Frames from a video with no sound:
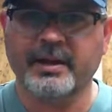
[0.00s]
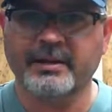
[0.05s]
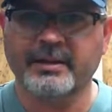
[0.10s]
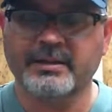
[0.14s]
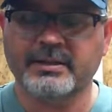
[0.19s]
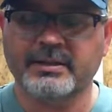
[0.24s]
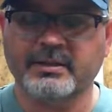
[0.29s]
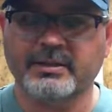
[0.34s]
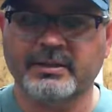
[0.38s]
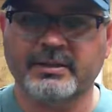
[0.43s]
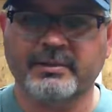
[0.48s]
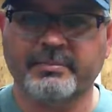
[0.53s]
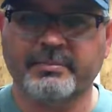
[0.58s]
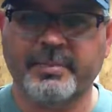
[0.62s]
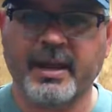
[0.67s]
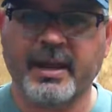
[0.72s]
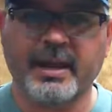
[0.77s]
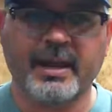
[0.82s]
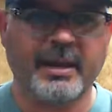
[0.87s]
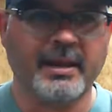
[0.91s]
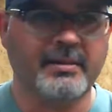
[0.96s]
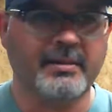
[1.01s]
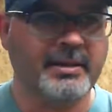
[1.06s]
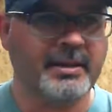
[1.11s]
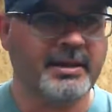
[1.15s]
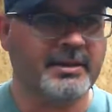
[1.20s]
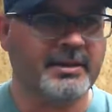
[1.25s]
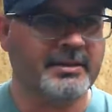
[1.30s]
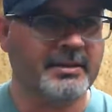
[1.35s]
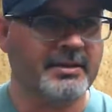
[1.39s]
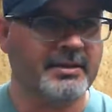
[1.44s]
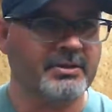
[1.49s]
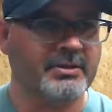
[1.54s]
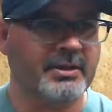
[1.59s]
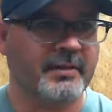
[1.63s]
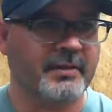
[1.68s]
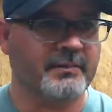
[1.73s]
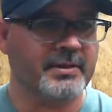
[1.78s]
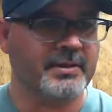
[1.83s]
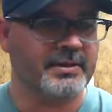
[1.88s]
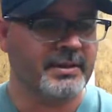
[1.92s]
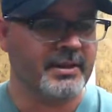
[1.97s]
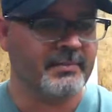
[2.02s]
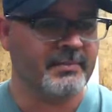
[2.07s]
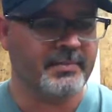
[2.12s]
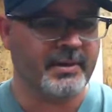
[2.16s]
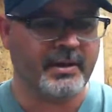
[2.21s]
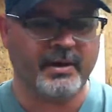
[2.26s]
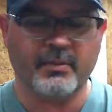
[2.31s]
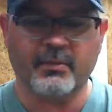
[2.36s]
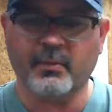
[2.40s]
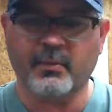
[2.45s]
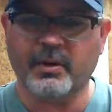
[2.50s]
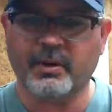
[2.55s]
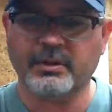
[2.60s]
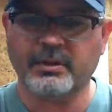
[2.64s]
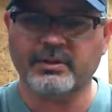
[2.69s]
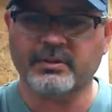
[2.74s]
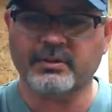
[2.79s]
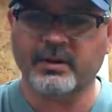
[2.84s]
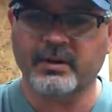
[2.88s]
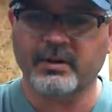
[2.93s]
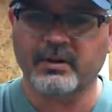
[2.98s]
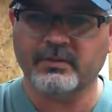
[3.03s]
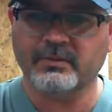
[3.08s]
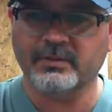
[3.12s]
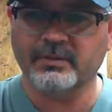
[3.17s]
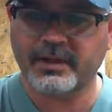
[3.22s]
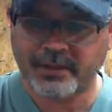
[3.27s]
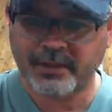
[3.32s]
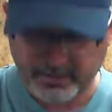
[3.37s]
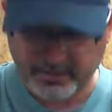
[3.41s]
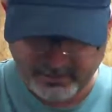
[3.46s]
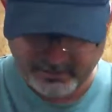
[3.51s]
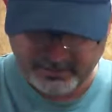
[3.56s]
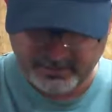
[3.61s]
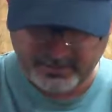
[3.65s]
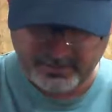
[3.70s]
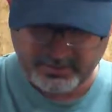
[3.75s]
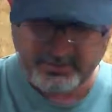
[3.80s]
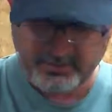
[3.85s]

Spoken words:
So it's a pain because I usually have to skip out on work to run over there.